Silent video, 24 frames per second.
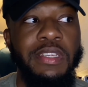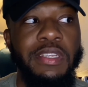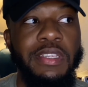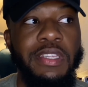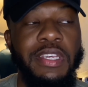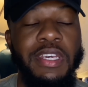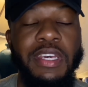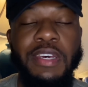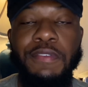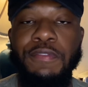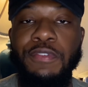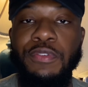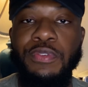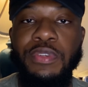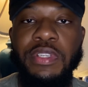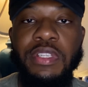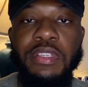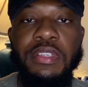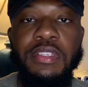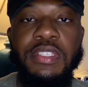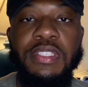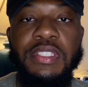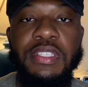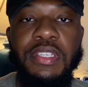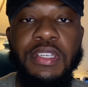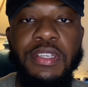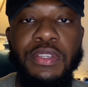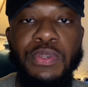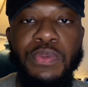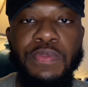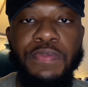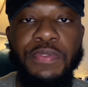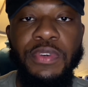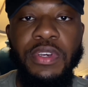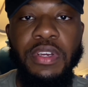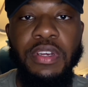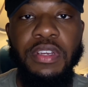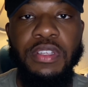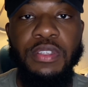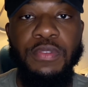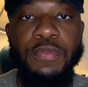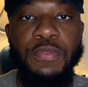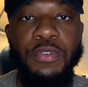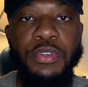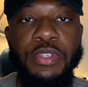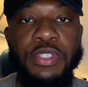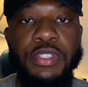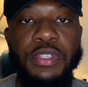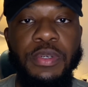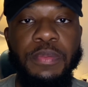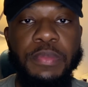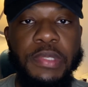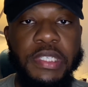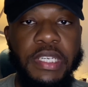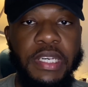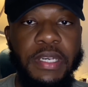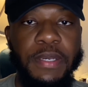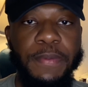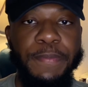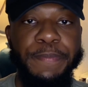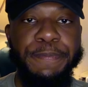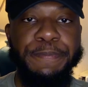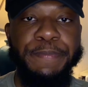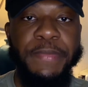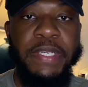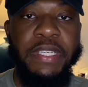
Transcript: they haven't released a new fragrance for some time,